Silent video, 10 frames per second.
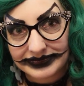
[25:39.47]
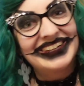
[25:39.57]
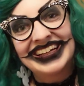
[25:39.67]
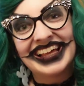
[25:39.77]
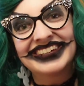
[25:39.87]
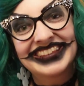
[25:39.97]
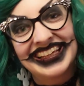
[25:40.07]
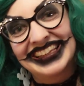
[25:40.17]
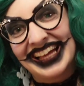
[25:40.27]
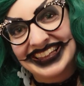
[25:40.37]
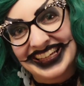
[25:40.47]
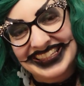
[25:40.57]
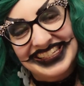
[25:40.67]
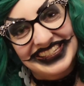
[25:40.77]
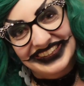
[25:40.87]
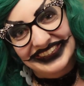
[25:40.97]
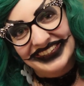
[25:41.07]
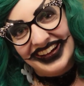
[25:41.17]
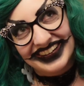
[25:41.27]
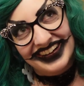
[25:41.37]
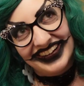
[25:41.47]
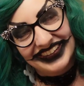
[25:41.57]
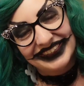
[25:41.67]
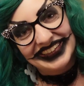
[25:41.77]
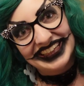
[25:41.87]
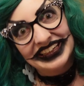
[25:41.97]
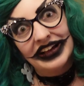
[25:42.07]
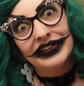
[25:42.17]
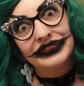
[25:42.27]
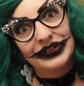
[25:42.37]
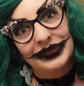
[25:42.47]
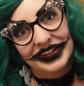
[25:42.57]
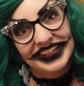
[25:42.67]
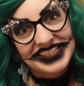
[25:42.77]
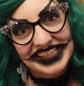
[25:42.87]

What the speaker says: Another thing that I like to do on Halloween, of course,